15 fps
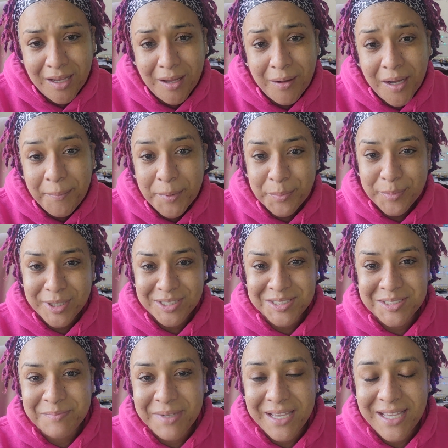Oh, I'm gonna burn
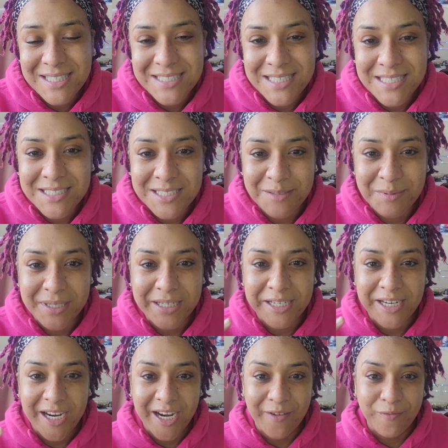some ancestor
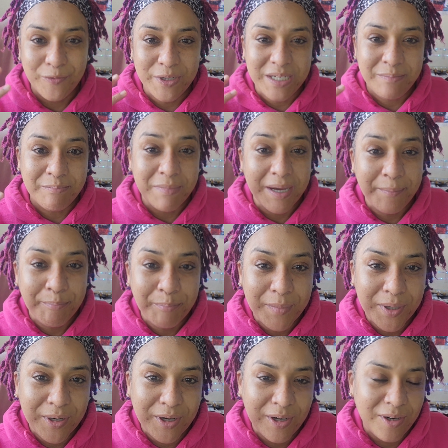money and
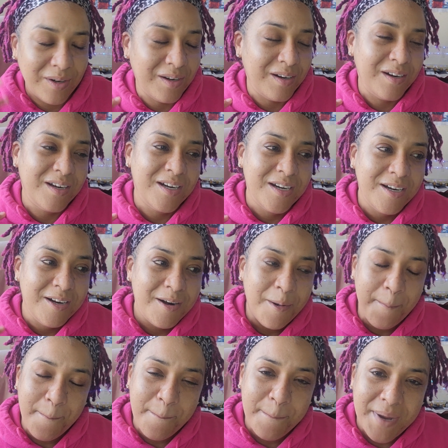remember
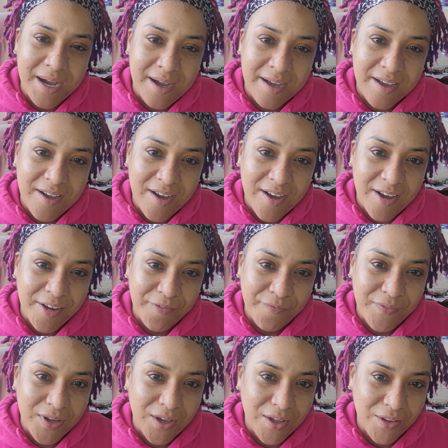my
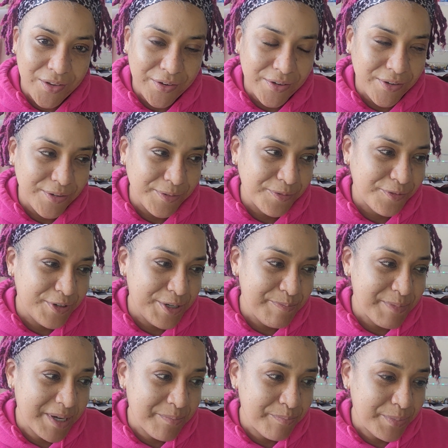godfather.
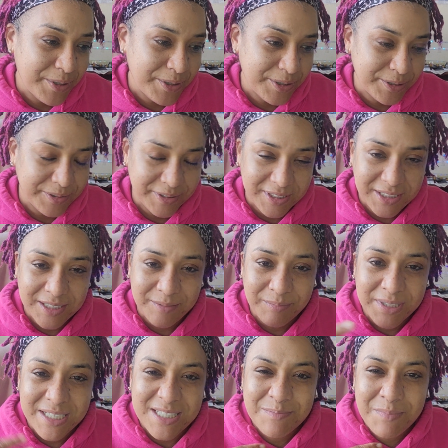Remember him.
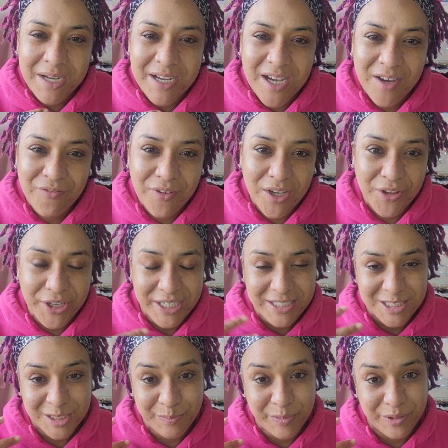He's my godfather in
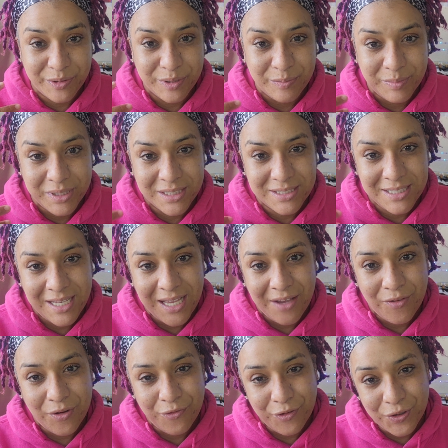spirit because I
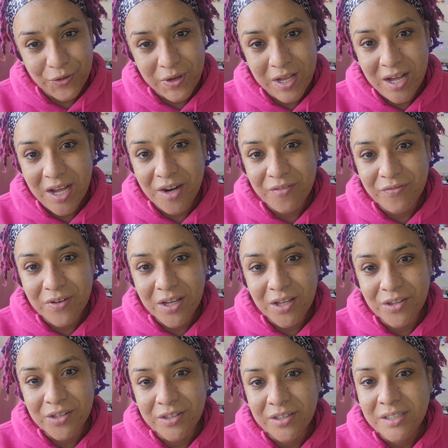have a real
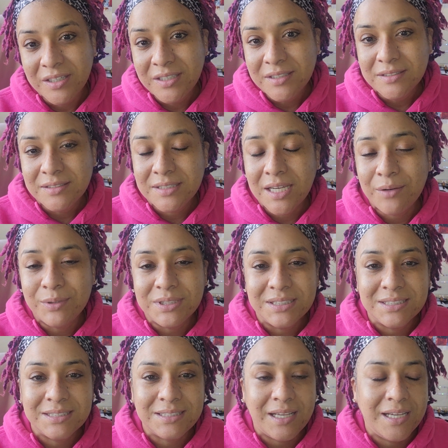godfather that was
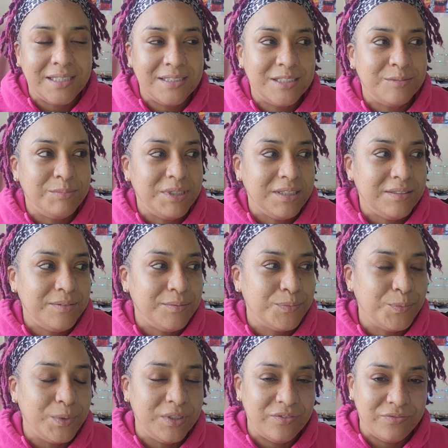assigned to me
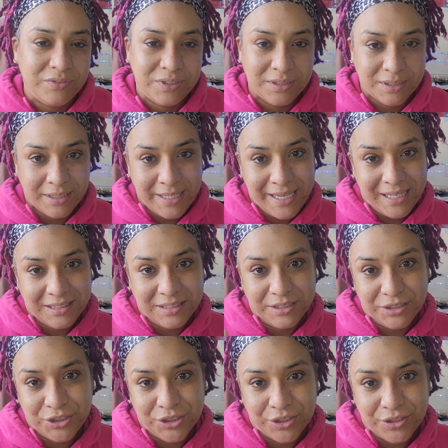with the
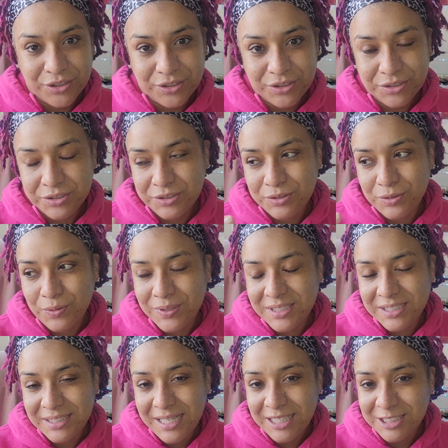Catholic Church. So
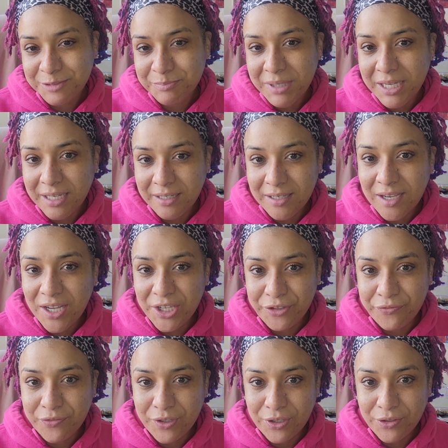then that's my
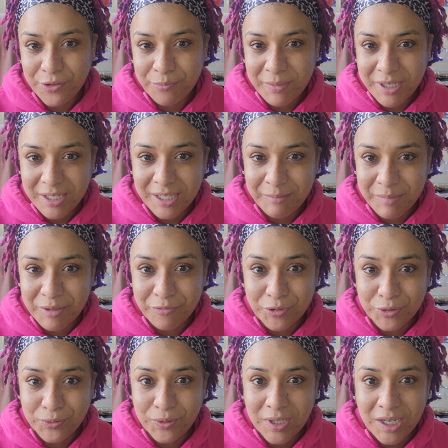godfather, my like my
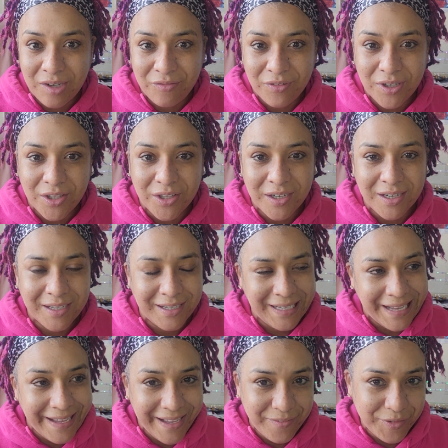real godfather. Like
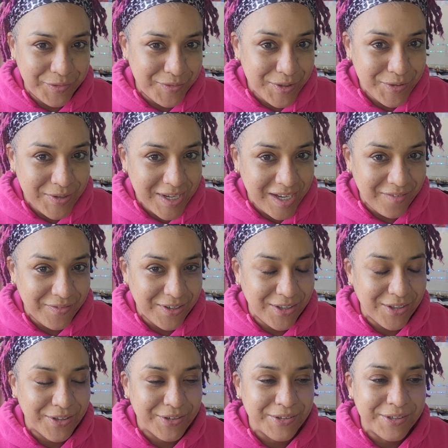I have a real
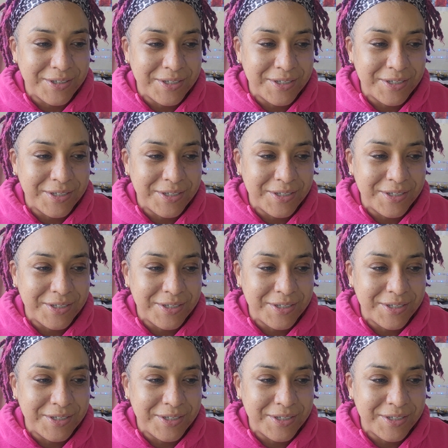godfather.